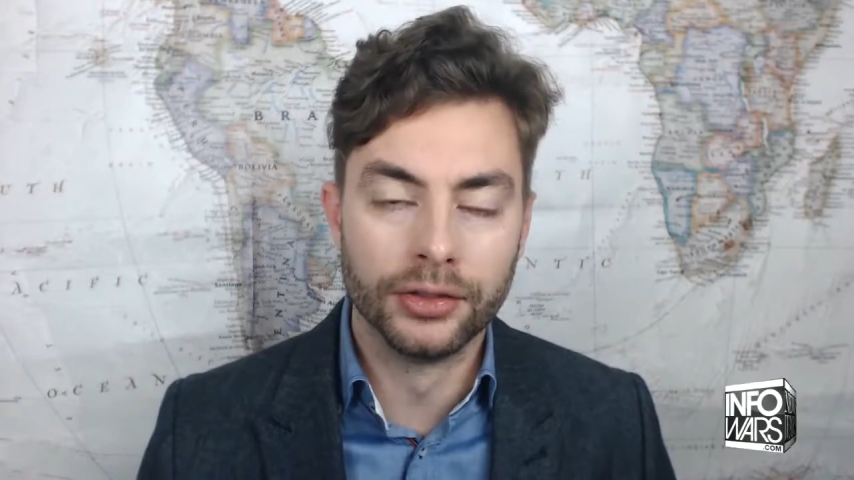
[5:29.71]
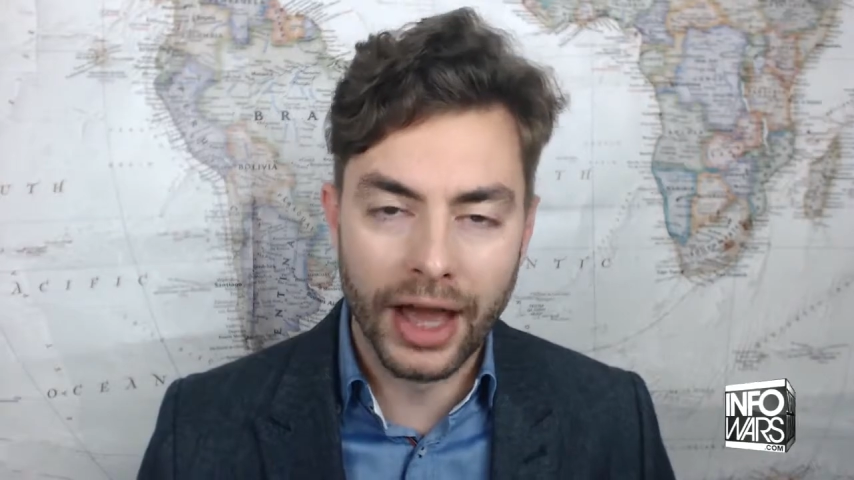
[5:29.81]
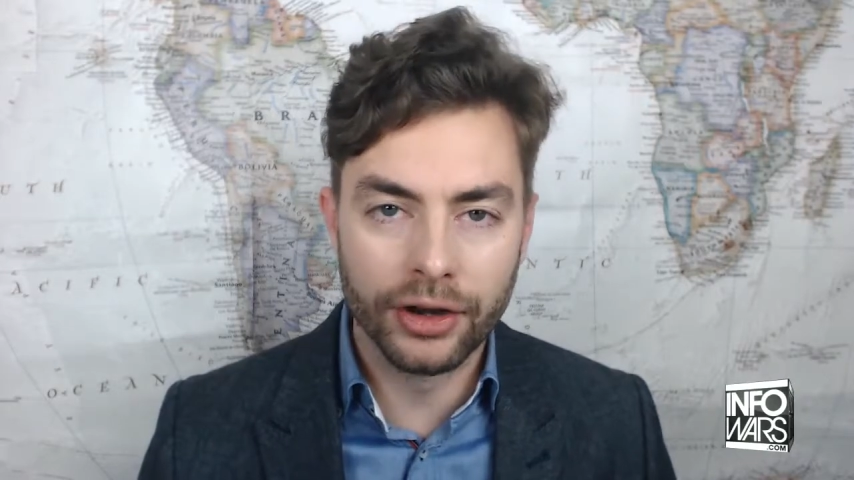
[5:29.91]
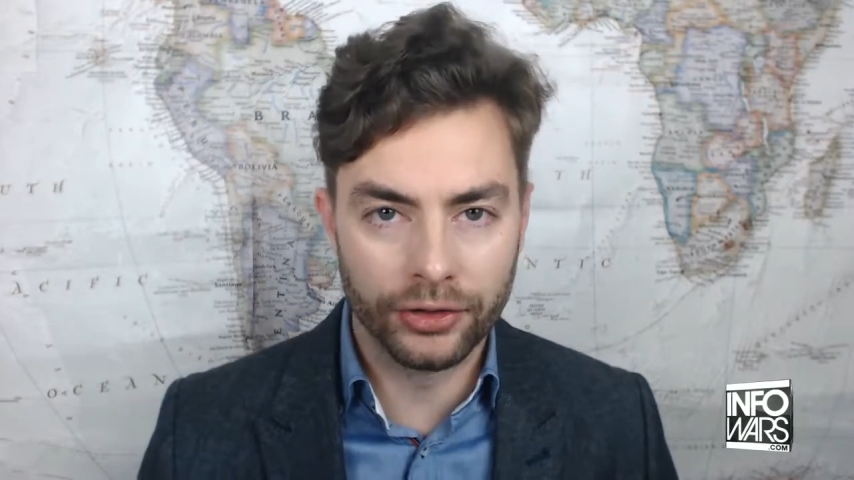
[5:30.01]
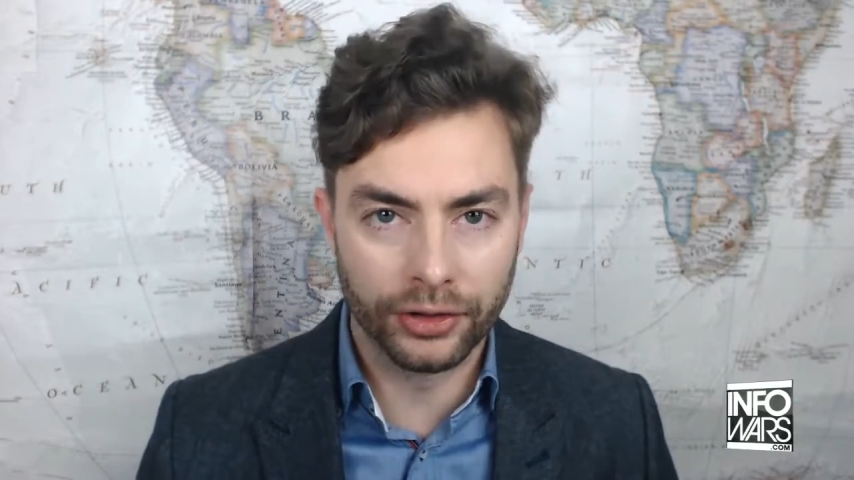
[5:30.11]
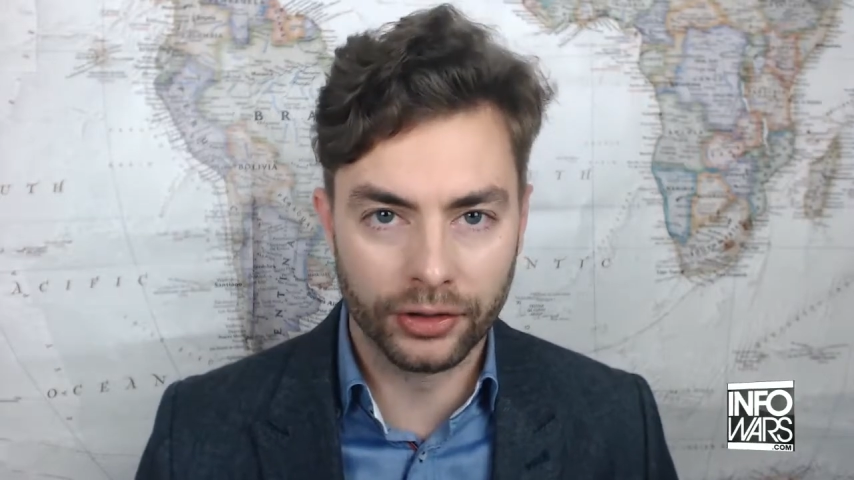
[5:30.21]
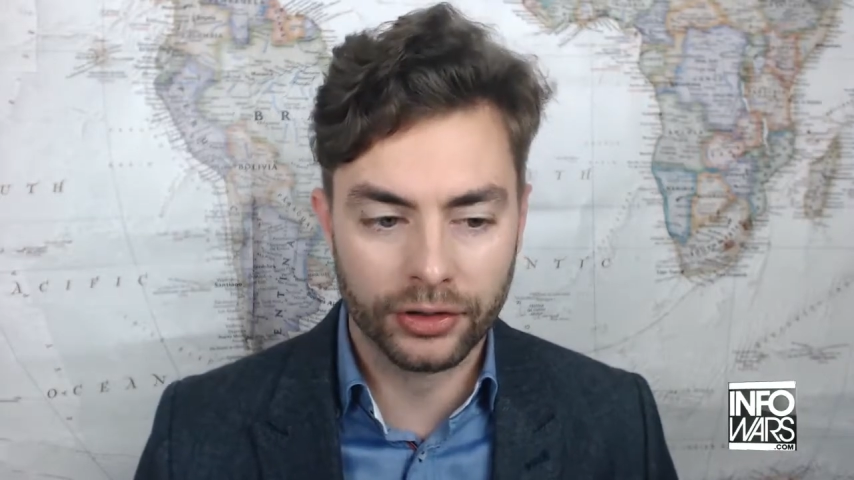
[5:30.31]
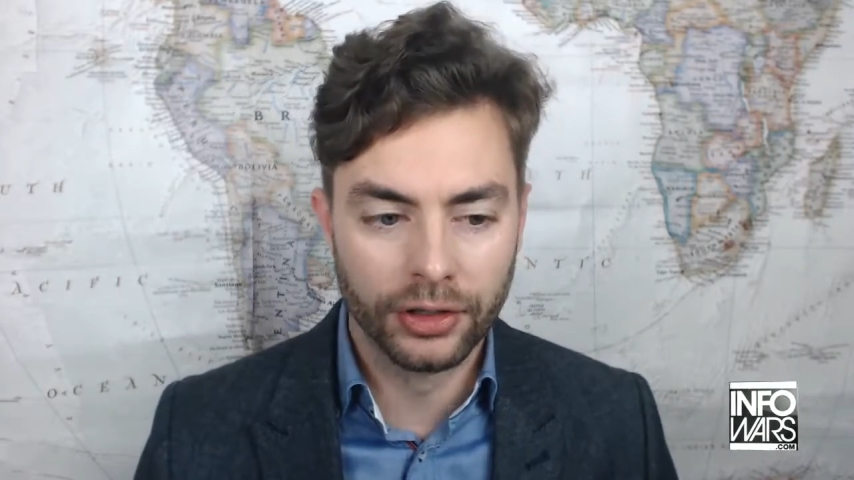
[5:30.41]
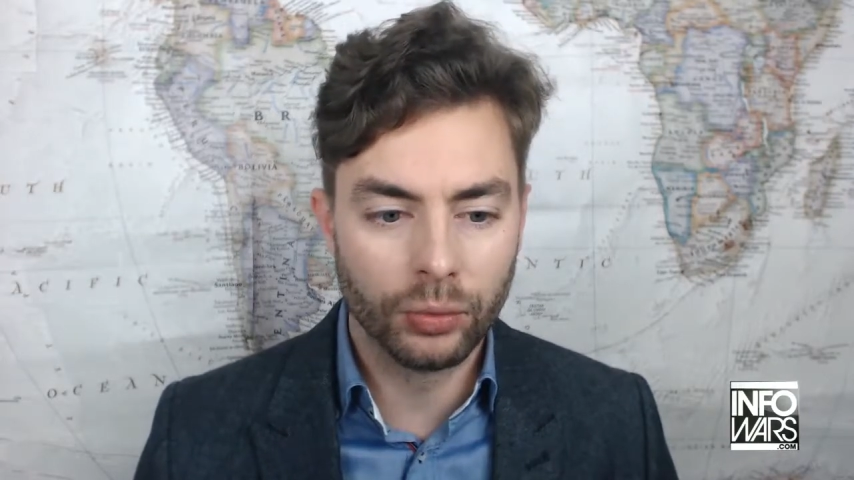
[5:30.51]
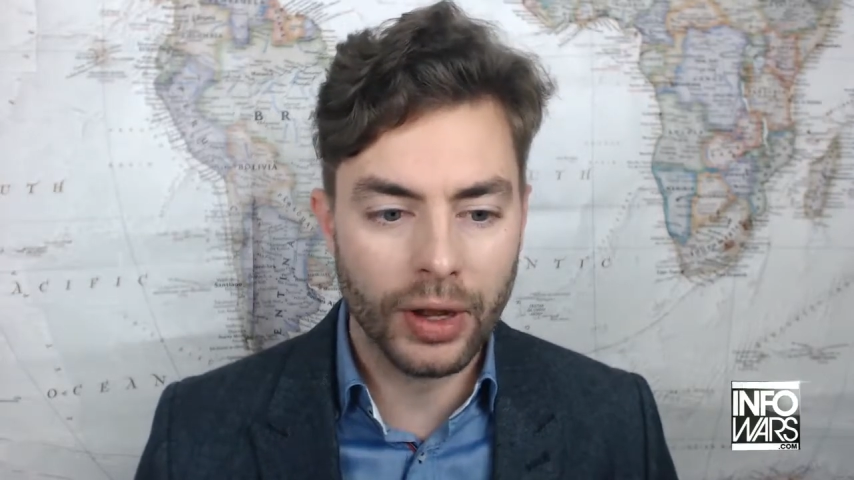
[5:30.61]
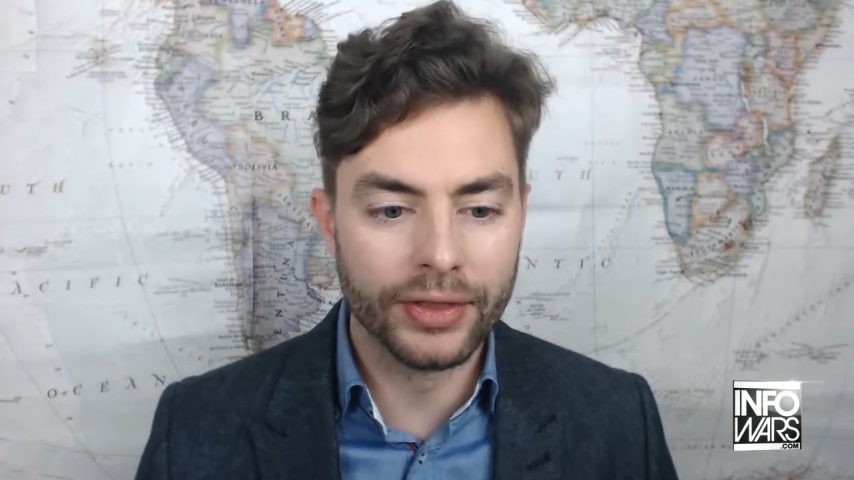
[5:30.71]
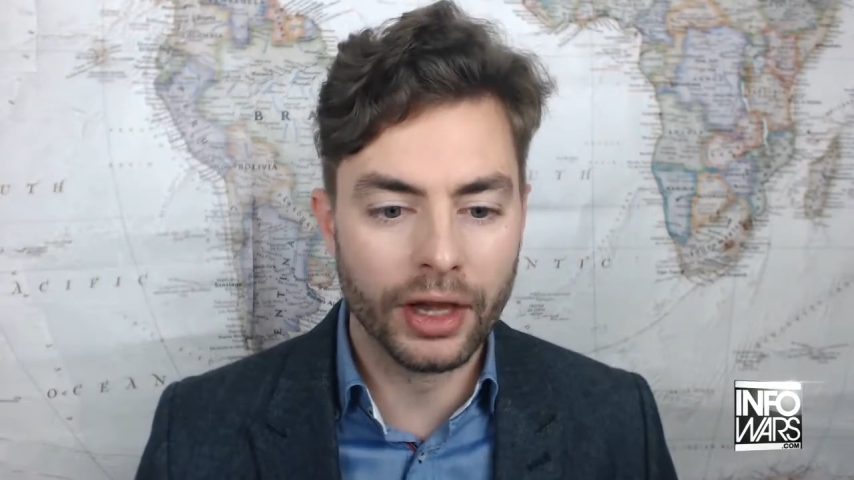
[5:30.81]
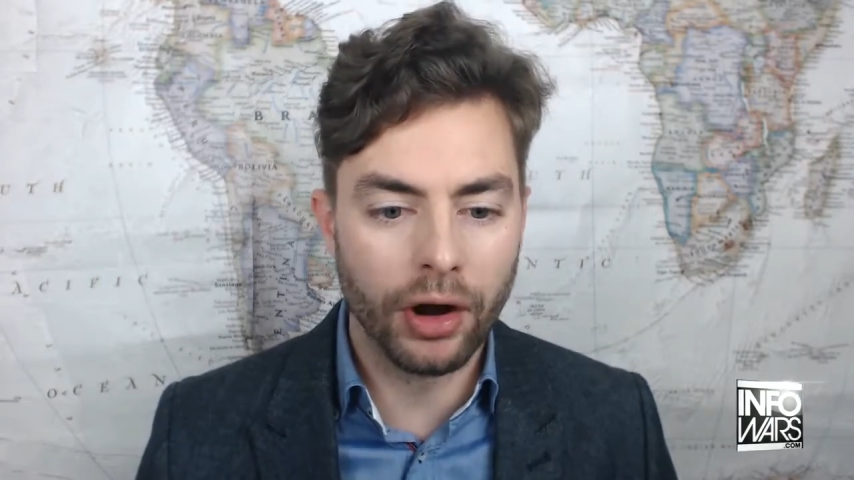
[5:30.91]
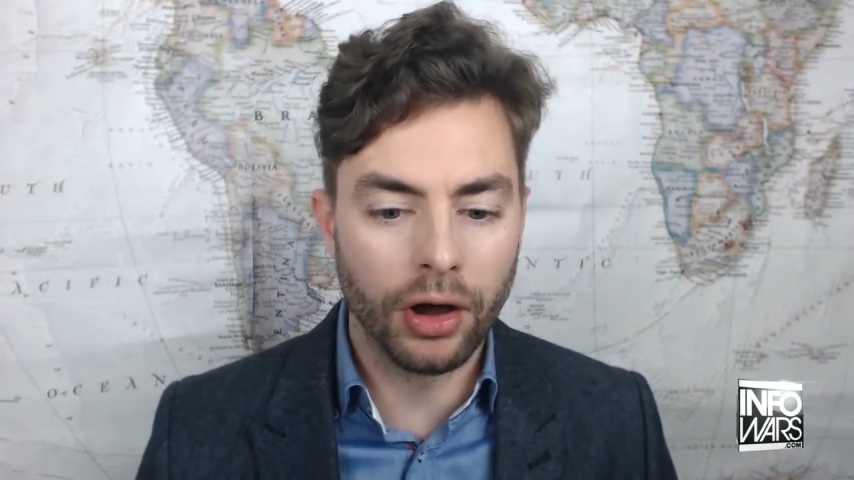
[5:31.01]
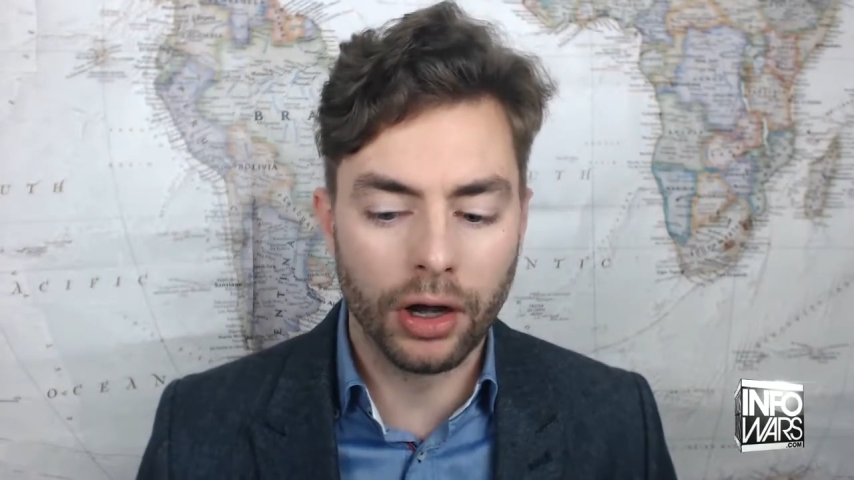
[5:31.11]
than others, when
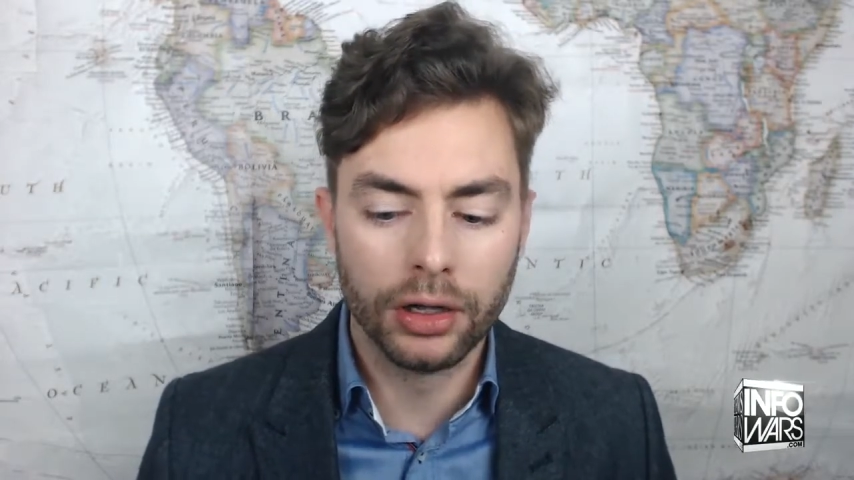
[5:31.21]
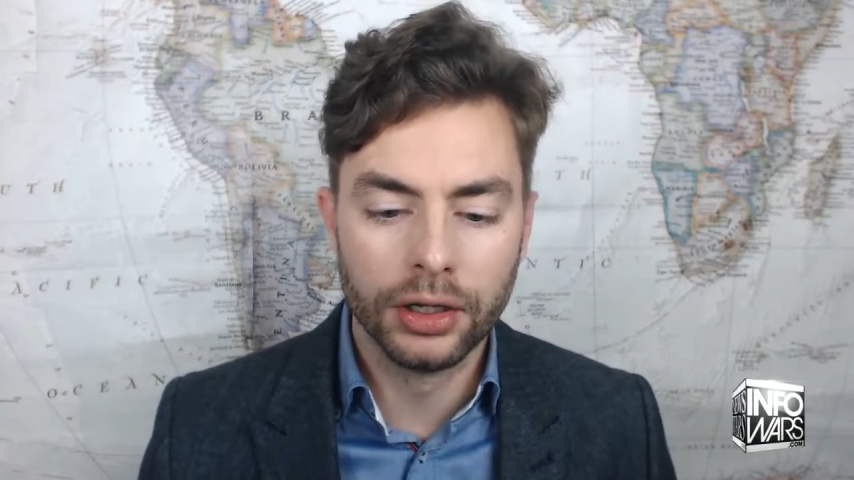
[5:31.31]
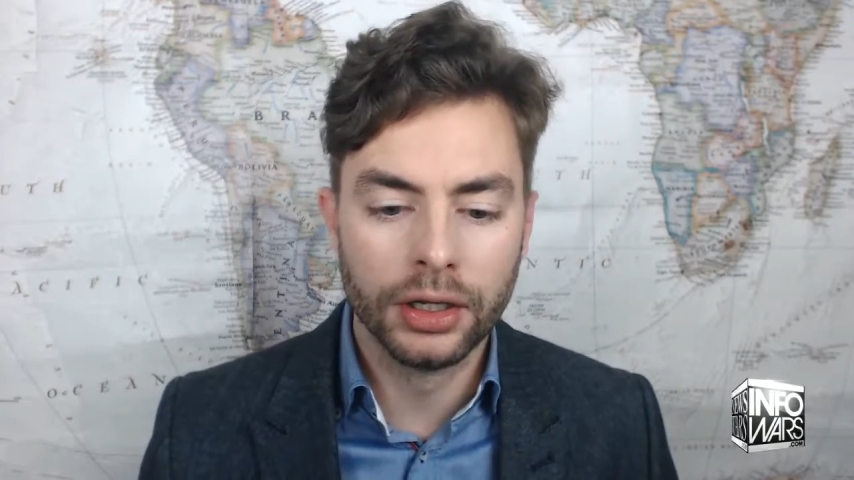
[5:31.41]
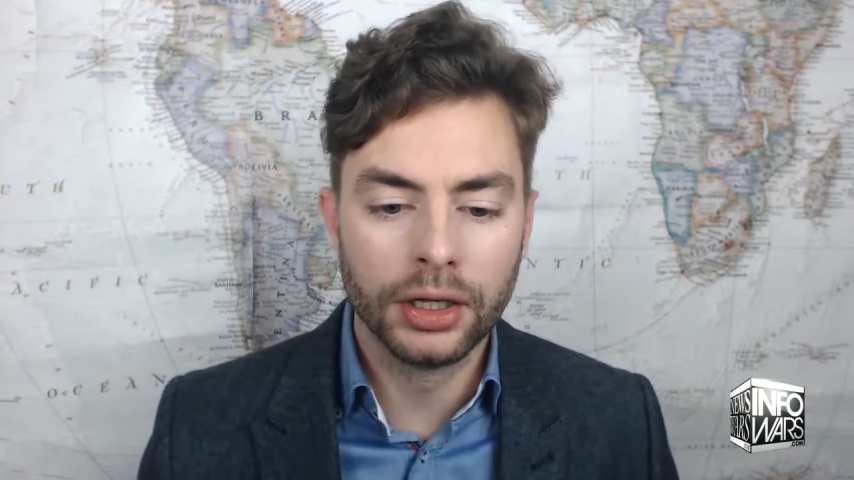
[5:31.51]
there are.